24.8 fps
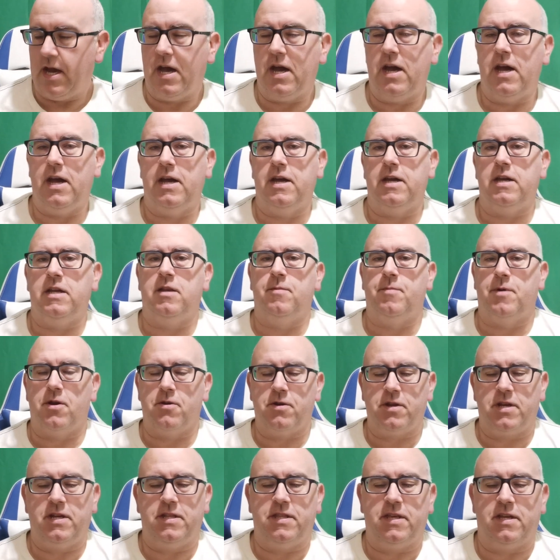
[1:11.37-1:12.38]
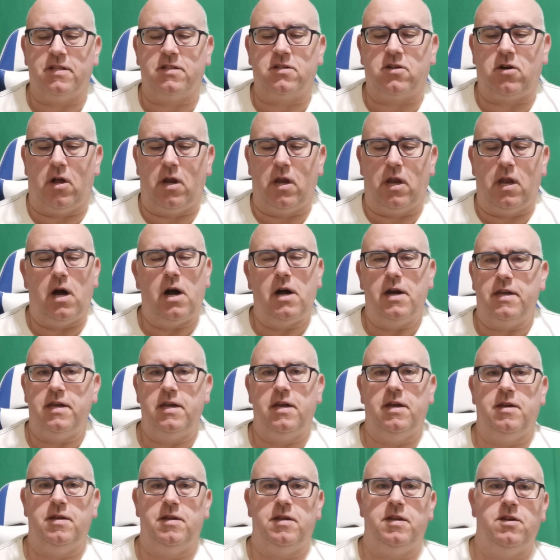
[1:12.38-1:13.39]
Uh, in America, I think it's called
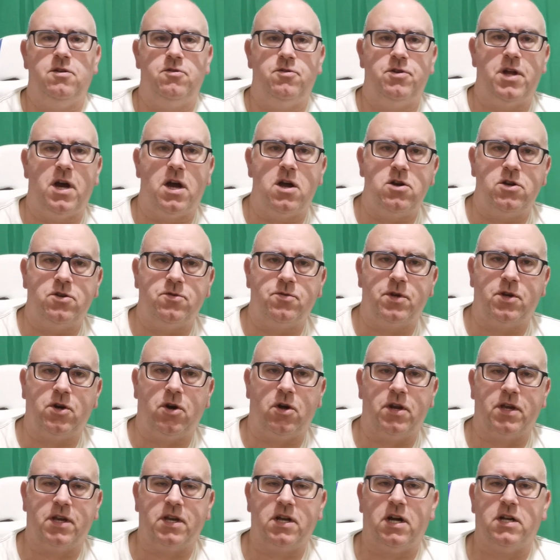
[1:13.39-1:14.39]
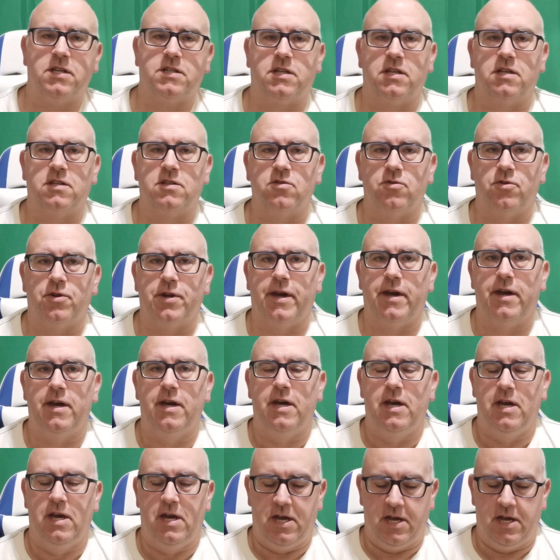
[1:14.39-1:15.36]
lye. Here in Ireland, we call it caustic soda.